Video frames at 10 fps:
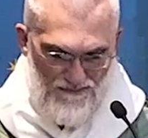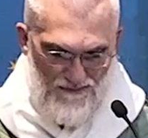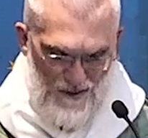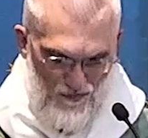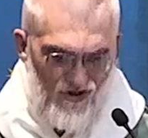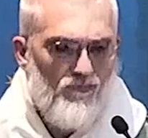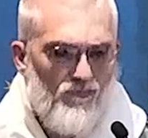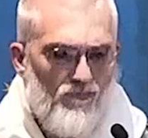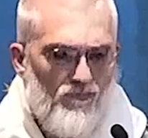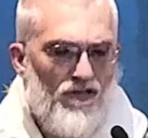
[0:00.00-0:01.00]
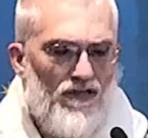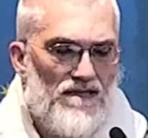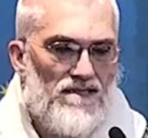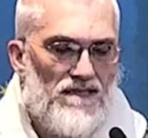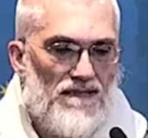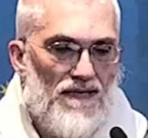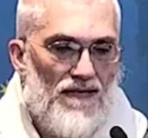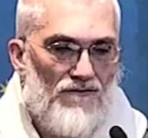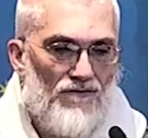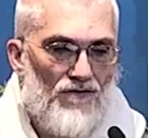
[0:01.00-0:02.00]
Wouldn't we like to see
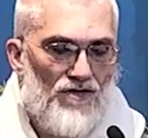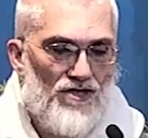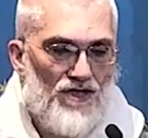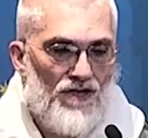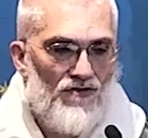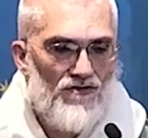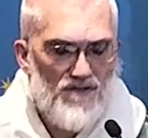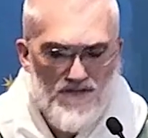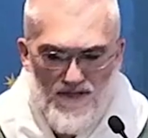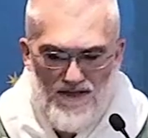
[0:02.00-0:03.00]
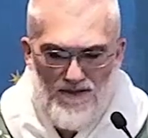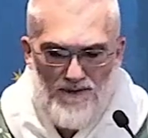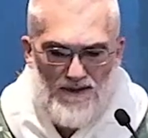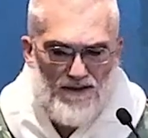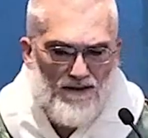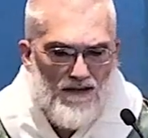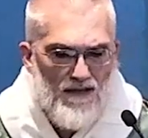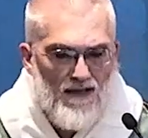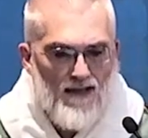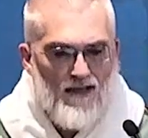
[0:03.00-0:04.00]
that for a change instead of being
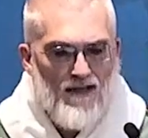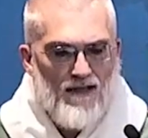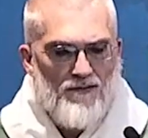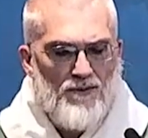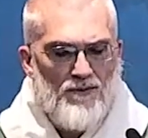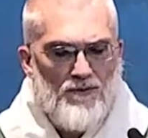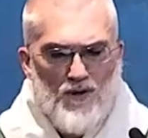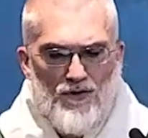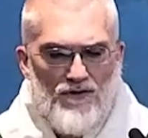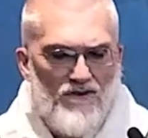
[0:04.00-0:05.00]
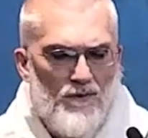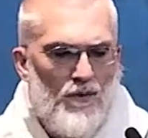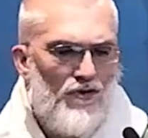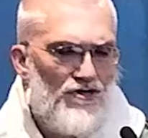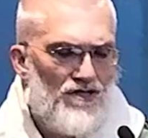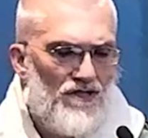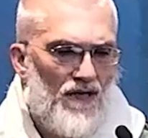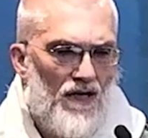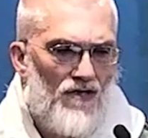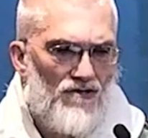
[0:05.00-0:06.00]
the promoter of abortion and
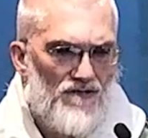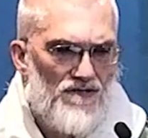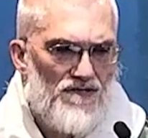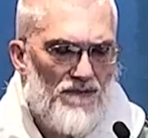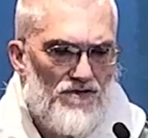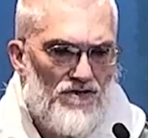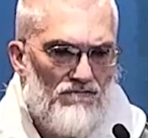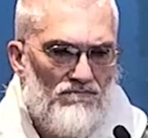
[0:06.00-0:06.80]
contraception